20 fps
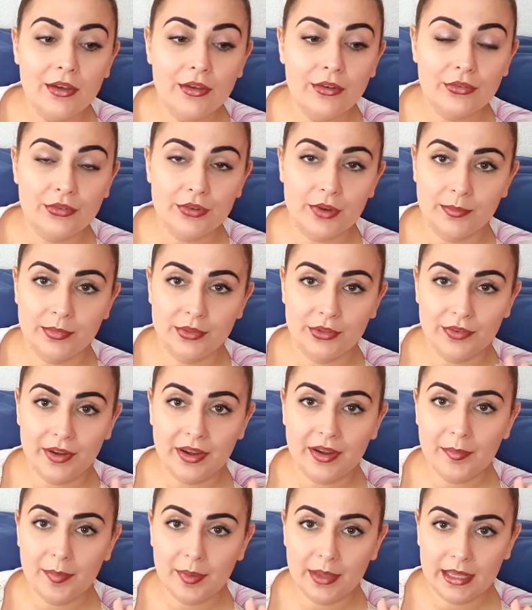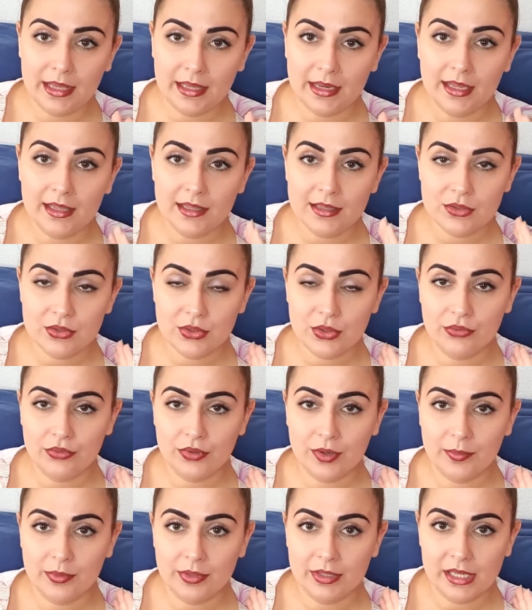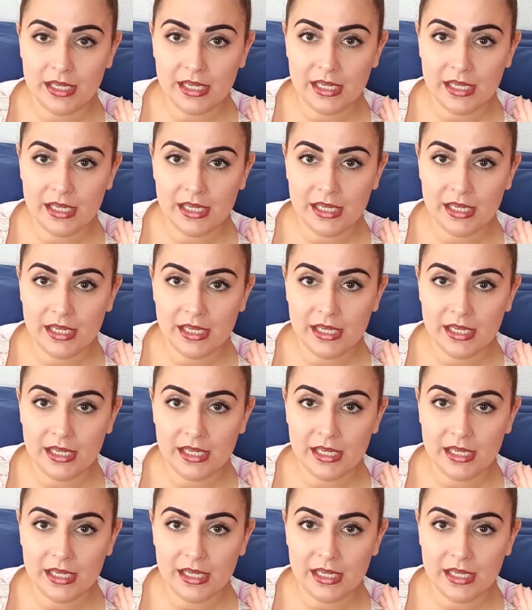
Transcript: from the very beginning, so from the